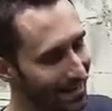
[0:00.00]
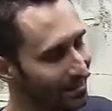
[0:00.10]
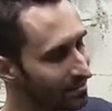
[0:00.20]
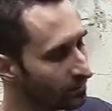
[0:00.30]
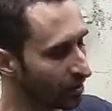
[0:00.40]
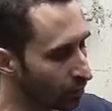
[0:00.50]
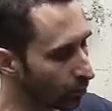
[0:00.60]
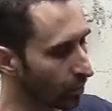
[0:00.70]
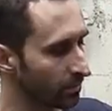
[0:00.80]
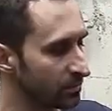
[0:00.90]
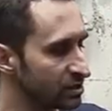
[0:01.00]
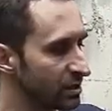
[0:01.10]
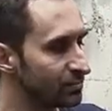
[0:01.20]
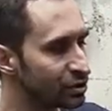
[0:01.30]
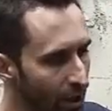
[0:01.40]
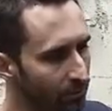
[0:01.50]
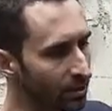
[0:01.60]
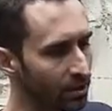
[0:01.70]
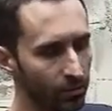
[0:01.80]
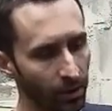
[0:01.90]
it seems like good workmanship
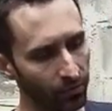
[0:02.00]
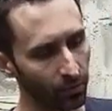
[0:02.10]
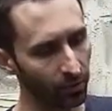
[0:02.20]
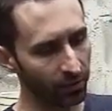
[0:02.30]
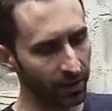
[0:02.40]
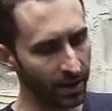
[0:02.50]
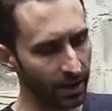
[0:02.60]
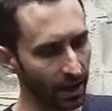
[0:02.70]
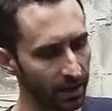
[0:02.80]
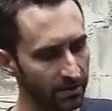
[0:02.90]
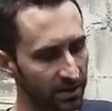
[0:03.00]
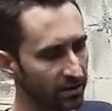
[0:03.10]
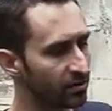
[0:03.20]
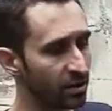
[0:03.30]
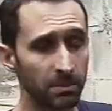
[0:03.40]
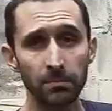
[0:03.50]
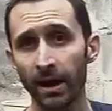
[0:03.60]
generally throughout the whole thing. I think this is going to be a